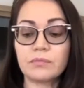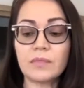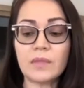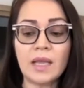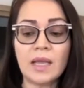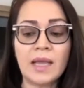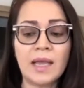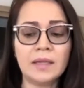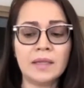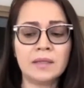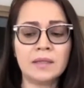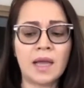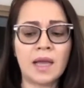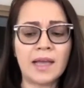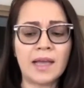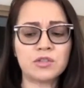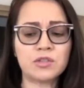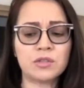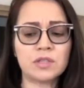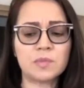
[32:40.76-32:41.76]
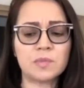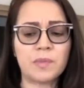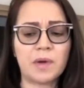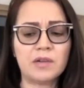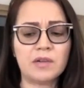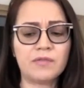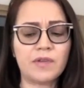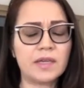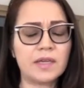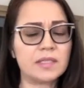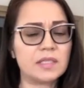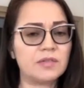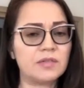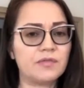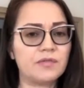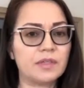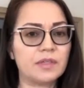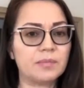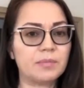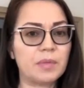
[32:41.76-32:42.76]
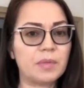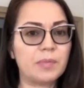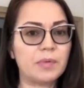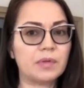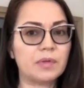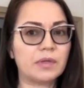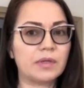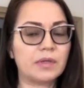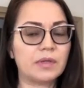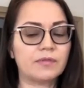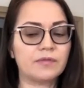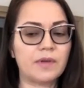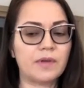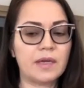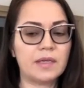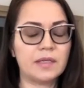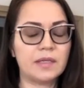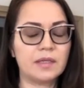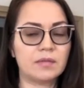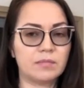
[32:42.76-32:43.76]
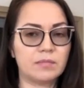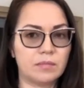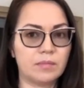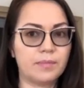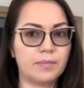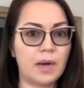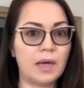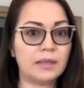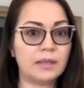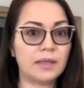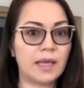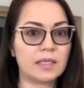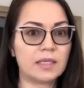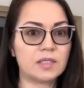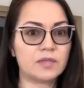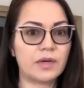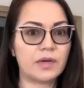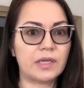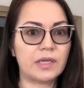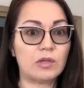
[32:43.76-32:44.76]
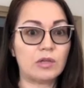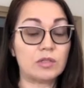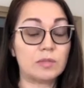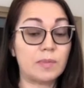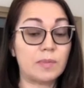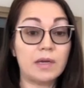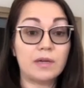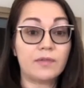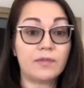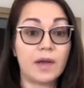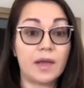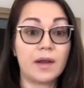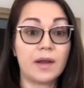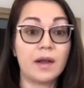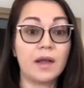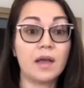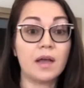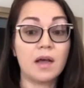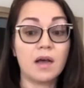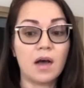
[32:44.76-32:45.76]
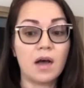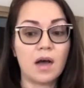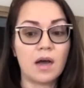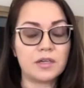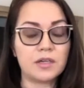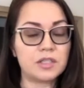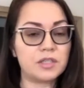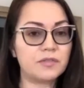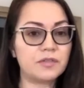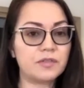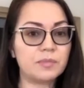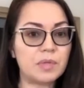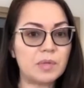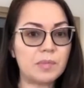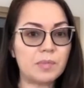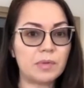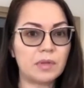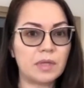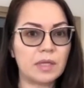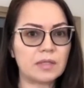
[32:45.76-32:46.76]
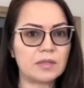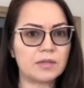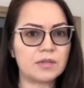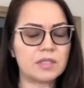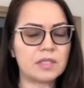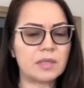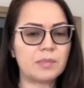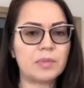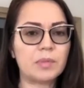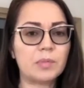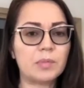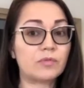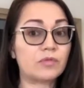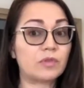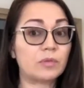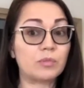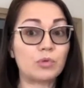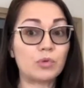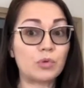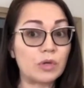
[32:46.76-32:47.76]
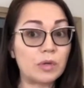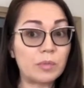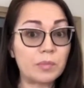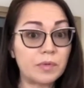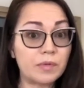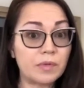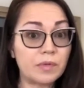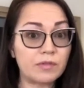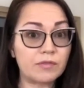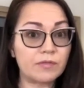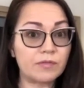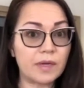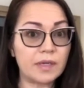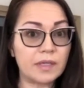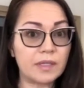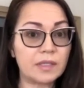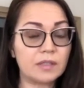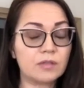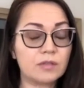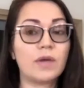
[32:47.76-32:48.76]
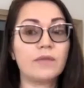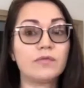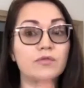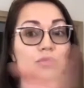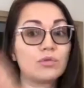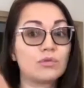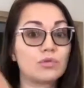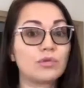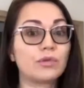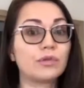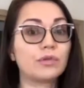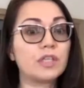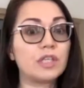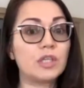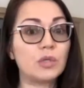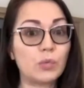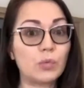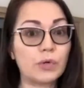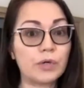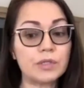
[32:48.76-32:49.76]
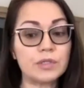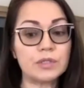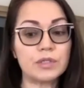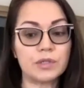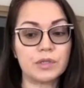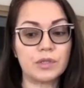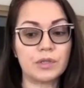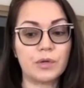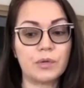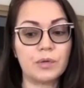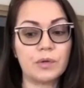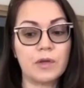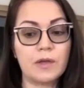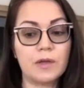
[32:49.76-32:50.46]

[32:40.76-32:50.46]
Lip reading: and actually Spotify is different. People that are finding podcasts right now on Spotify are different people. Like there's some people from Europe that are finding it. You have to use certain keywords, you know,